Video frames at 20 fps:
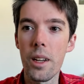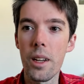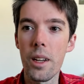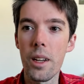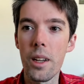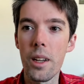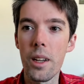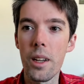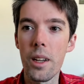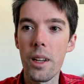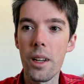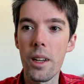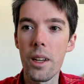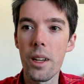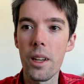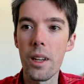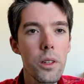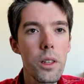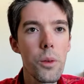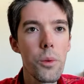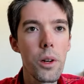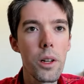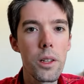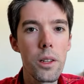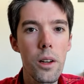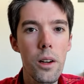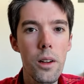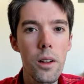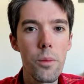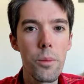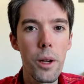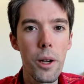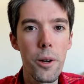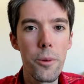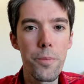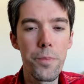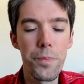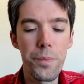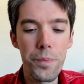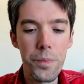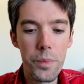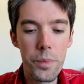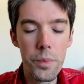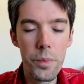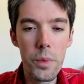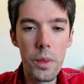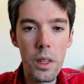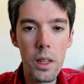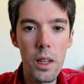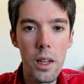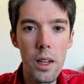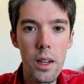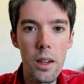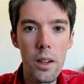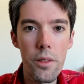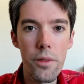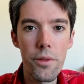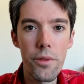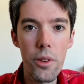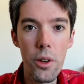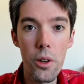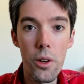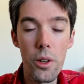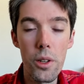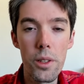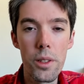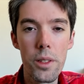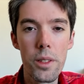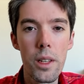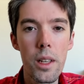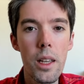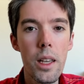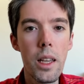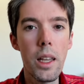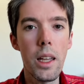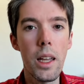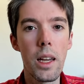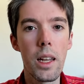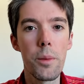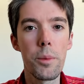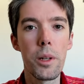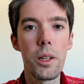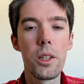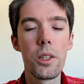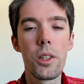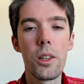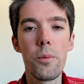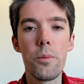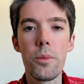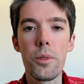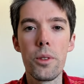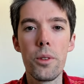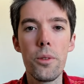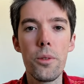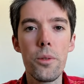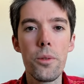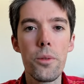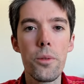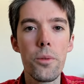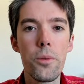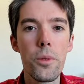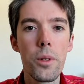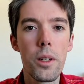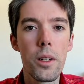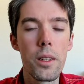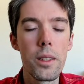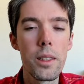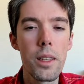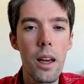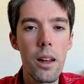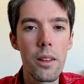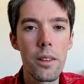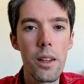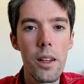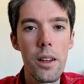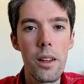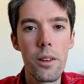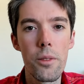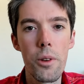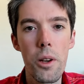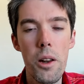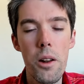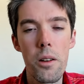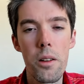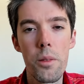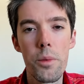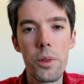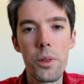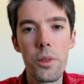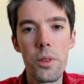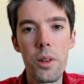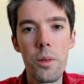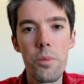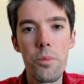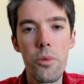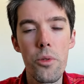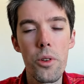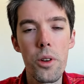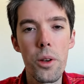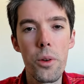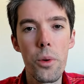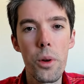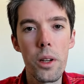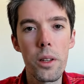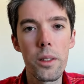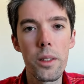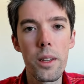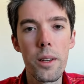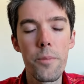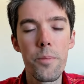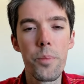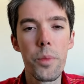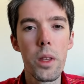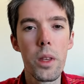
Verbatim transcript: Uh, what I really want to talk about uh, first and I'm going to jump to uh, satellite and radar imagery pretty quickly.